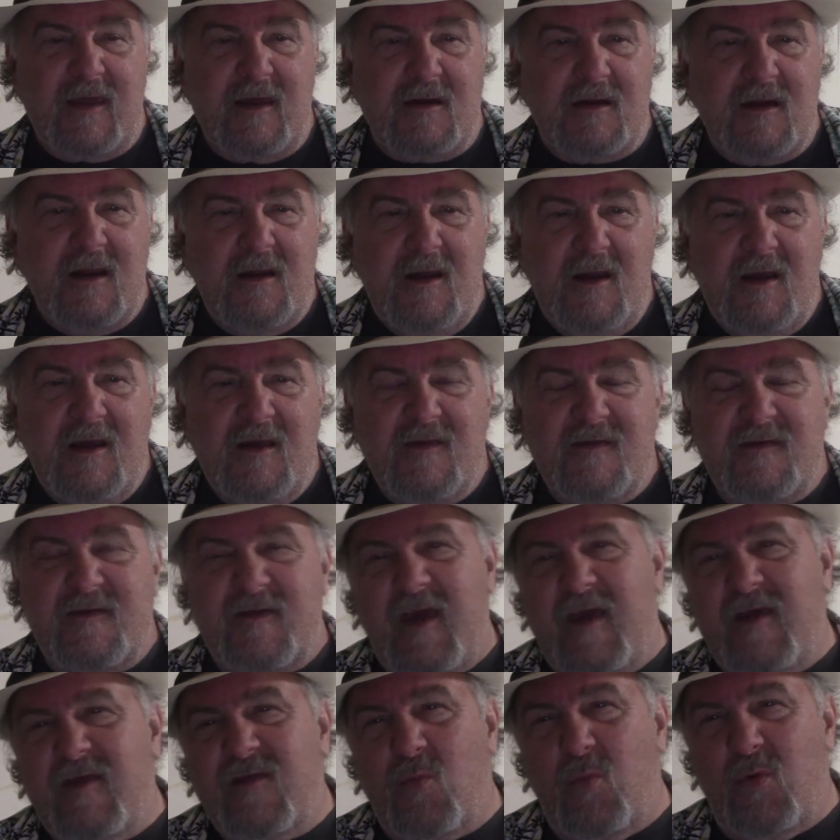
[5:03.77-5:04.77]
it
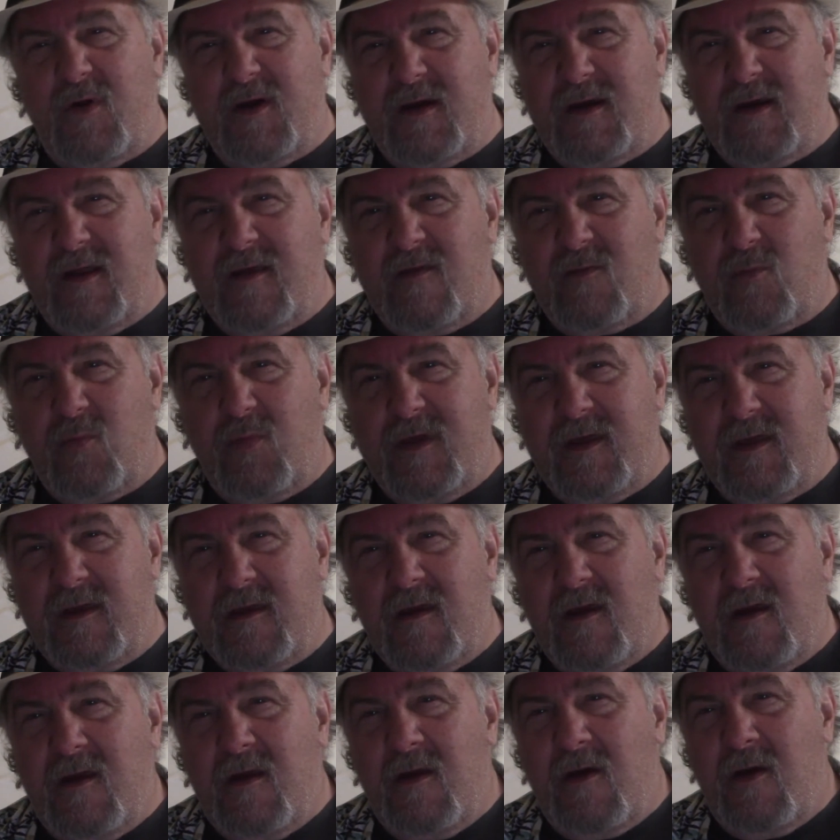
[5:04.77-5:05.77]
says what it is we